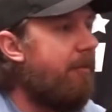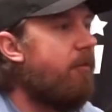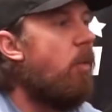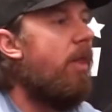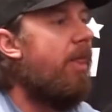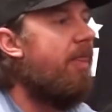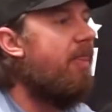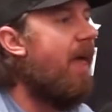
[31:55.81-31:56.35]
But
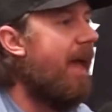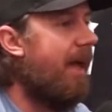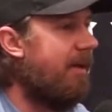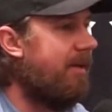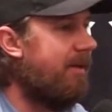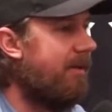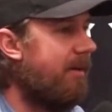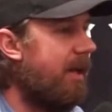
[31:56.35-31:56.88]
everyone
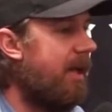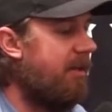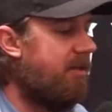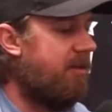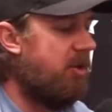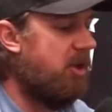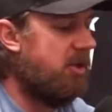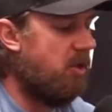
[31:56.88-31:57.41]
thinks
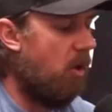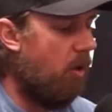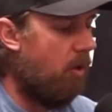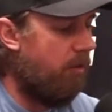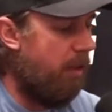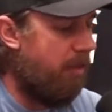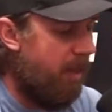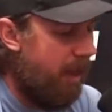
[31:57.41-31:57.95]
it's just,
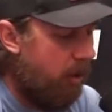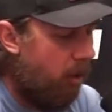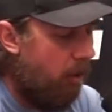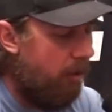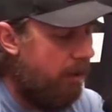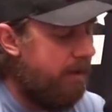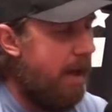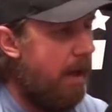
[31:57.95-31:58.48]
they think
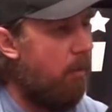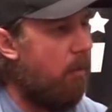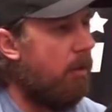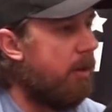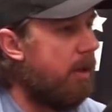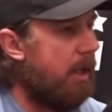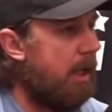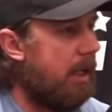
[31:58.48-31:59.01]
all the
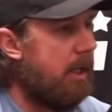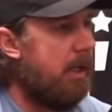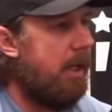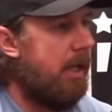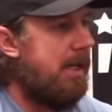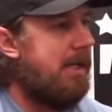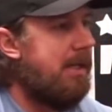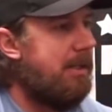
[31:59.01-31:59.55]
networking
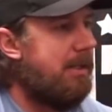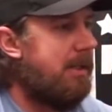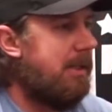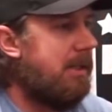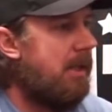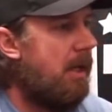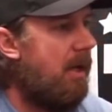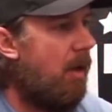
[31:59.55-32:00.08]

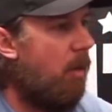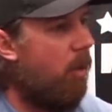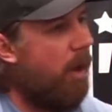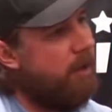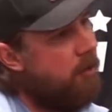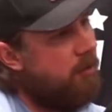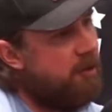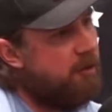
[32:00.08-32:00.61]
is, well,
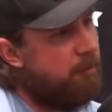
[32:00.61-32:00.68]
I know